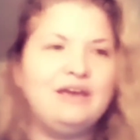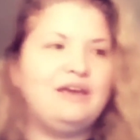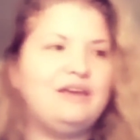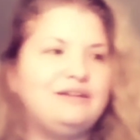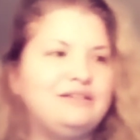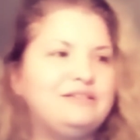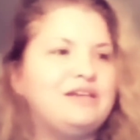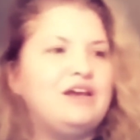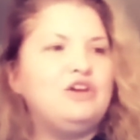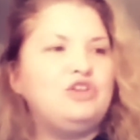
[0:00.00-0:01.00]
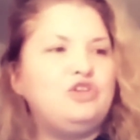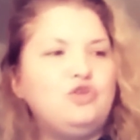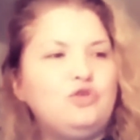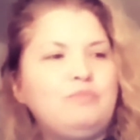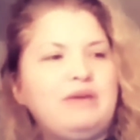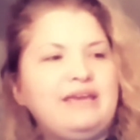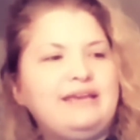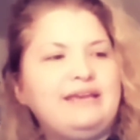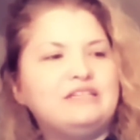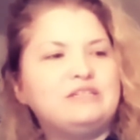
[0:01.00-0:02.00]
Is you
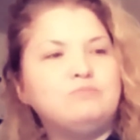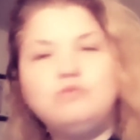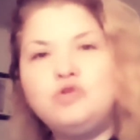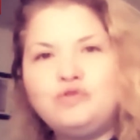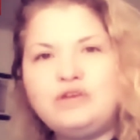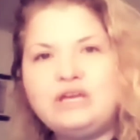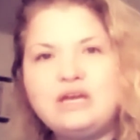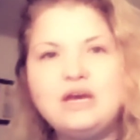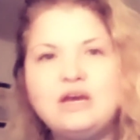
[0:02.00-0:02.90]
making this movie